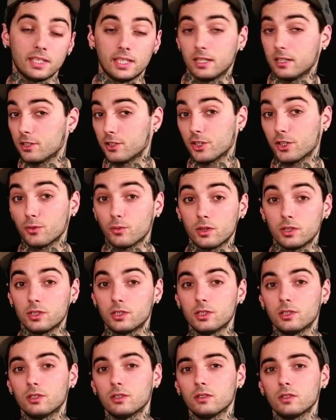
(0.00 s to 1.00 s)
and get a good one
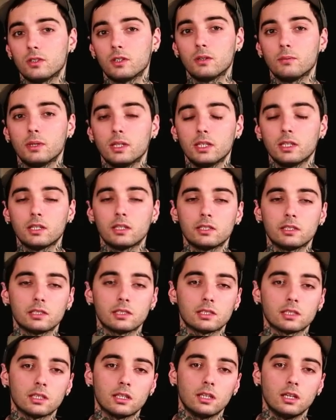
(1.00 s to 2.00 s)
too. You know what I mean?
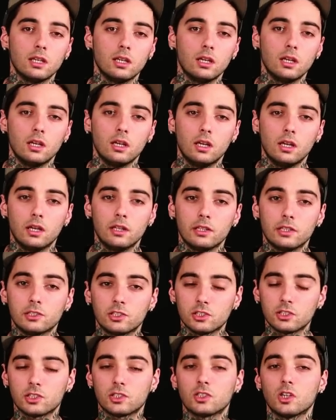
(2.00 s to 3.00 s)
Cause
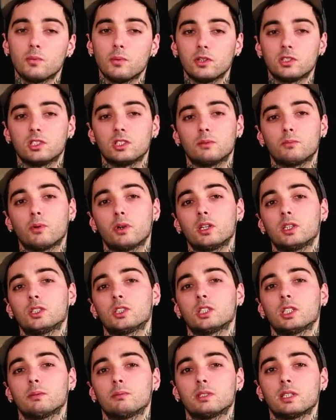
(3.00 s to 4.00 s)
there's just so much in
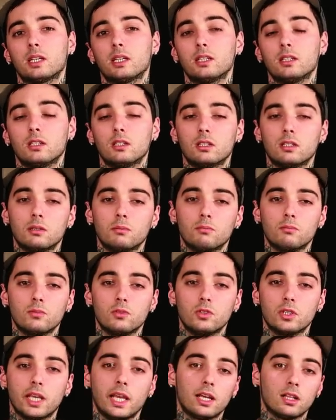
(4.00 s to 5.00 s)
apprenticeships that
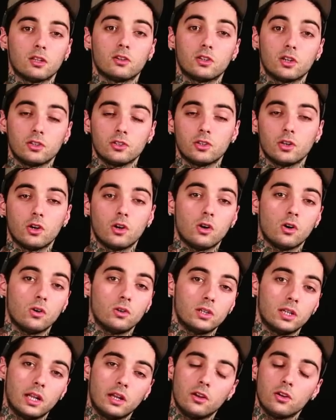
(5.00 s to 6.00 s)
you can't learn on your
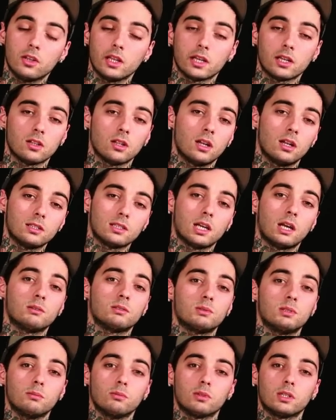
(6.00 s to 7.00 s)
own. And I know like a lot of
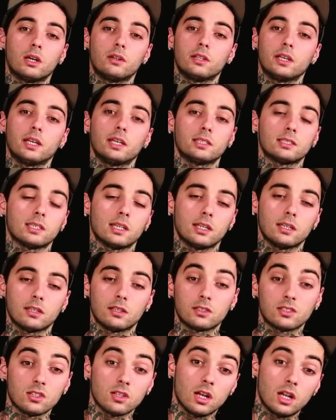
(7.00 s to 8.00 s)
times people nowadays, like
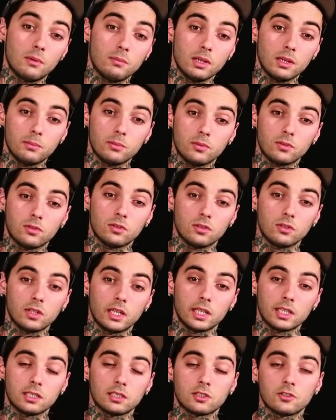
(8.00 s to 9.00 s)
there's a lot of people
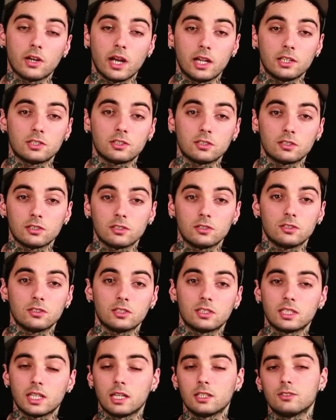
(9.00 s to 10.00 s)
like scratchers who
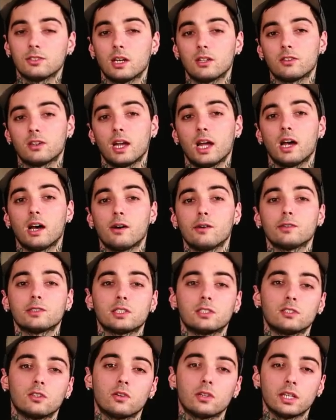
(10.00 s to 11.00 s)
just tattoo out of their
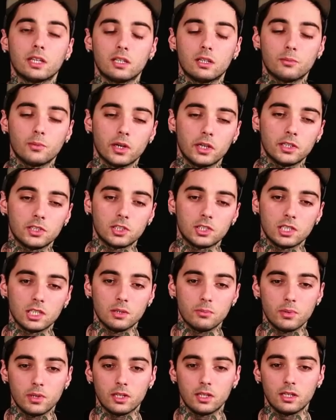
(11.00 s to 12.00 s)
house and don't get an
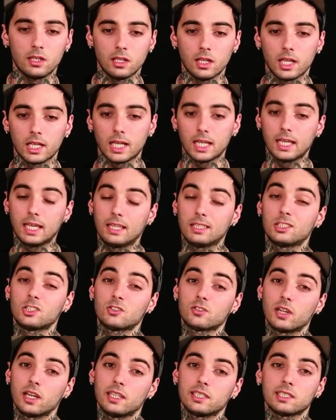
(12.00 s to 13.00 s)
apprenticeship. And like, I can't
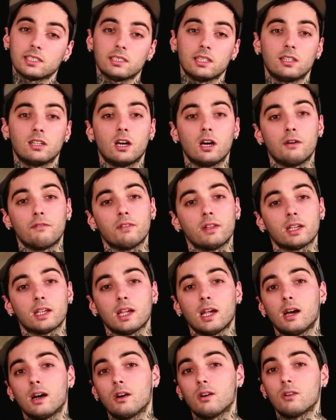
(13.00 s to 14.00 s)
stress enough like
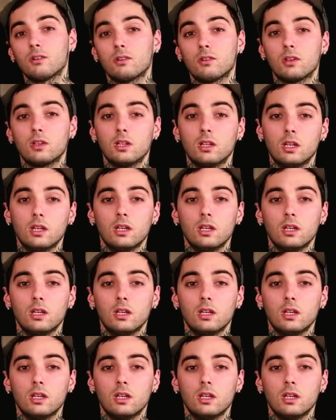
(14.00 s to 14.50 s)
how